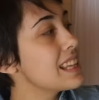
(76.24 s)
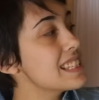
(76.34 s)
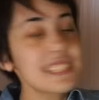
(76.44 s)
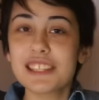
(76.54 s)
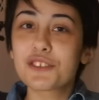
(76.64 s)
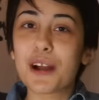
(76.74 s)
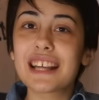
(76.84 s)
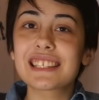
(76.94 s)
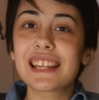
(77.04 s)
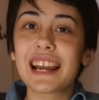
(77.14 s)
This is the
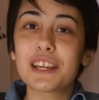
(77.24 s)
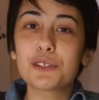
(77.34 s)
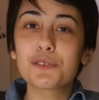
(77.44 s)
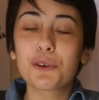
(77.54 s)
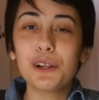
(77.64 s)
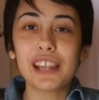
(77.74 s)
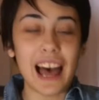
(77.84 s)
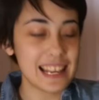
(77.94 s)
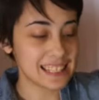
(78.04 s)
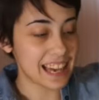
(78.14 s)
dress that I used for
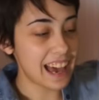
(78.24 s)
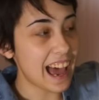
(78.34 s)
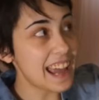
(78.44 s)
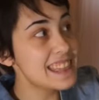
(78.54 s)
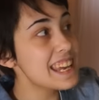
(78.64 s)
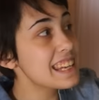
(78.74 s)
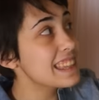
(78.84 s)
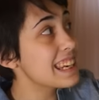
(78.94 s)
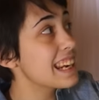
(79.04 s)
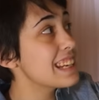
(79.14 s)
Eliza. I think
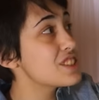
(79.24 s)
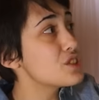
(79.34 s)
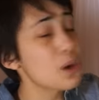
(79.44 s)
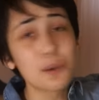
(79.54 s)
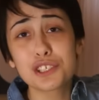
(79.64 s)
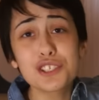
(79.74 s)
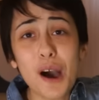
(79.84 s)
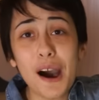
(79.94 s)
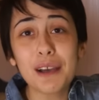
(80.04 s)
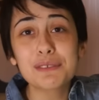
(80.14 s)
that it is so
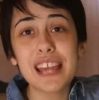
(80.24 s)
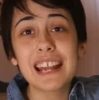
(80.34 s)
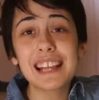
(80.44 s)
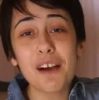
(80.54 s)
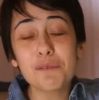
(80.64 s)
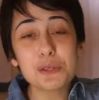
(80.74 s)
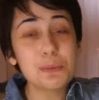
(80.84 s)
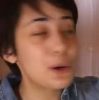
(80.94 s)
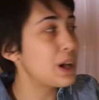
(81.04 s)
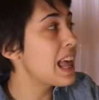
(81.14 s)
soft and
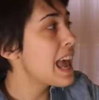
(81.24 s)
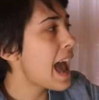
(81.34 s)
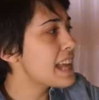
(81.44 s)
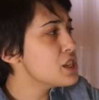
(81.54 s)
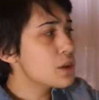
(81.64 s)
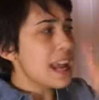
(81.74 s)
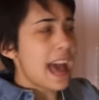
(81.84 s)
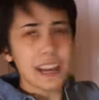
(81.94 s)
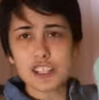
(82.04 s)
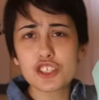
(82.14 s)
comfortable, and you can
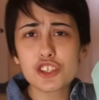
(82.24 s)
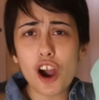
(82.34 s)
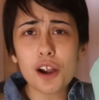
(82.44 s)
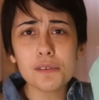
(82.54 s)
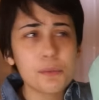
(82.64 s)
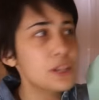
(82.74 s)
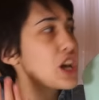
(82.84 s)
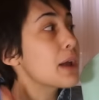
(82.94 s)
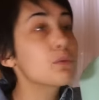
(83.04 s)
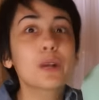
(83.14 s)
add a scarf,
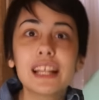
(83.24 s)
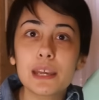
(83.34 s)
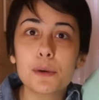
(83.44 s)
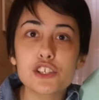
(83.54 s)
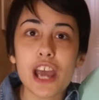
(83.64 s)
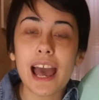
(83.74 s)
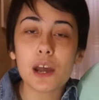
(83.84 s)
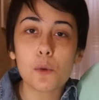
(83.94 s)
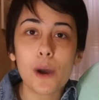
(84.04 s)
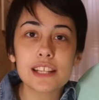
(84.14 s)
which I really wish I
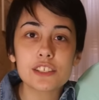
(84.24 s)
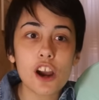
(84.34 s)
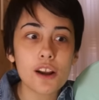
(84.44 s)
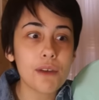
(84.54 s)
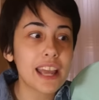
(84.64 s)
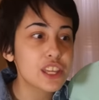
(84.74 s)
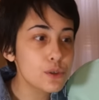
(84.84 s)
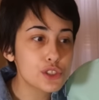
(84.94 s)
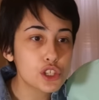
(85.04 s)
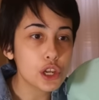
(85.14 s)
had a white scarf. I
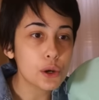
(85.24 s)
used to,